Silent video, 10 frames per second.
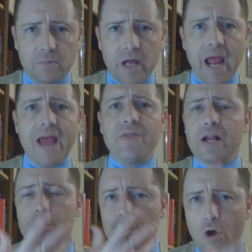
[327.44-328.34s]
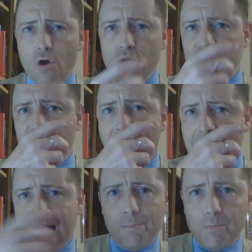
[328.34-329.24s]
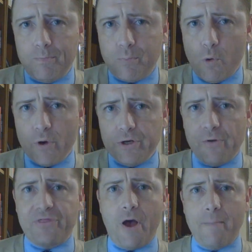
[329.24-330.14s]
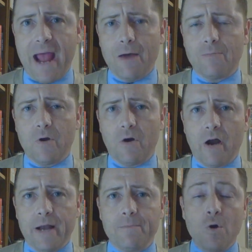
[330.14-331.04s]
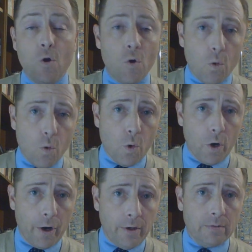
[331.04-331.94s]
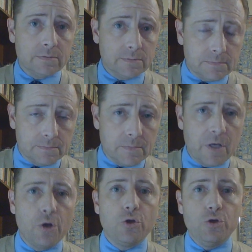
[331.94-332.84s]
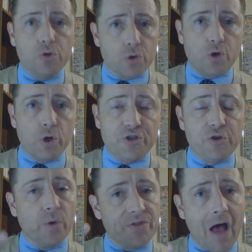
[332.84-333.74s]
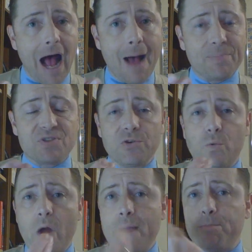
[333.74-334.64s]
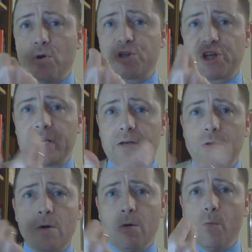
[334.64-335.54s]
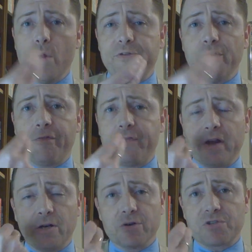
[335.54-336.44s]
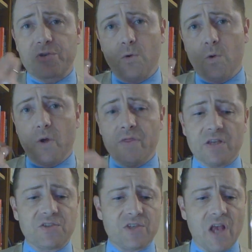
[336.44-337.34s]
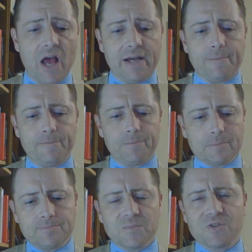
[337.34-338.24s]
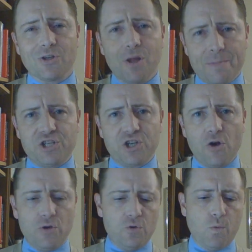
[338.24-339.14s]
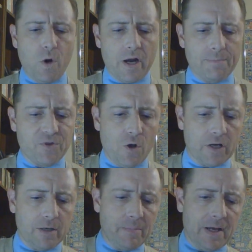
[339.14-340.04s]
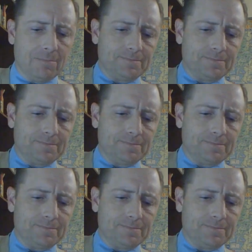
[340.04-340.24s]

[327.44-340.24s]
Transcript: and then close pulling your thumb out, all right? Or you could do it the opposite way, pushing with your fingers on this side. So let me show you what I'm talking about.